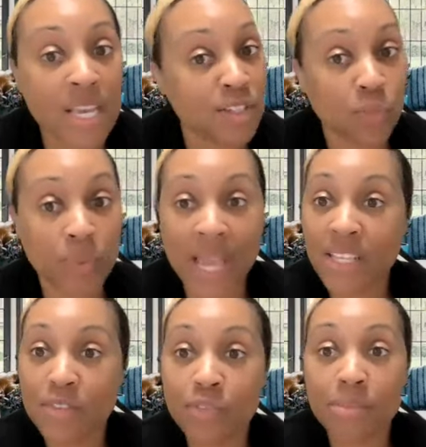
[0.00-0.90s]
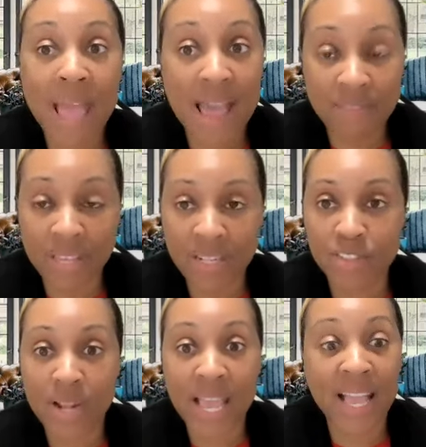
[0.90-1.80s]
directly from heaven
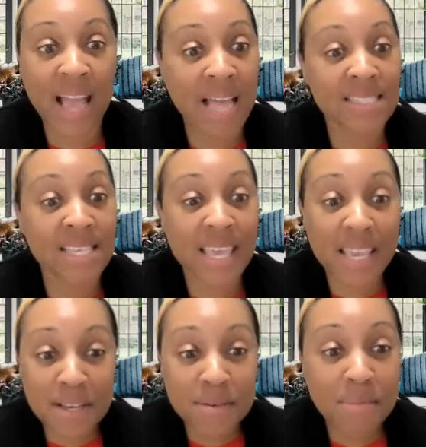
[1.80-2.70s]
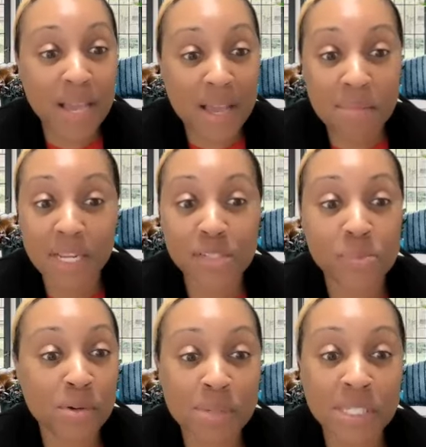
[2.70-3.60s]
so that God's kingdom come and his
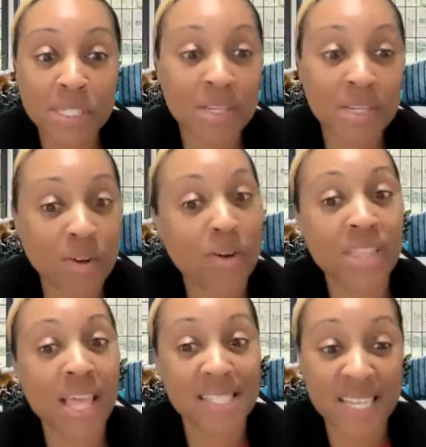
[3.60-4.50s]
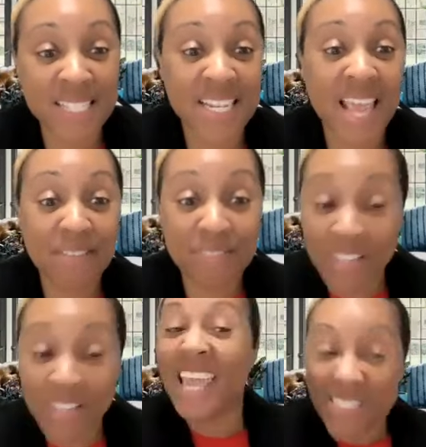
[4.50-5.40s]
will be done on earth as it is in
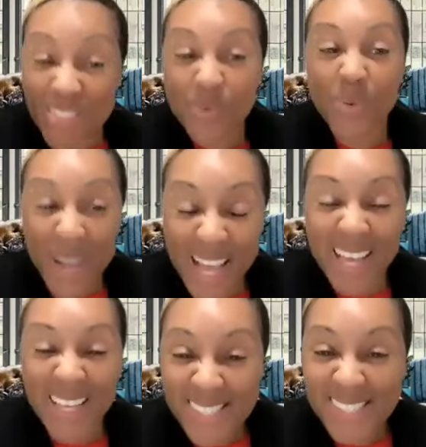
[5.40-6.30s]
heaven through us,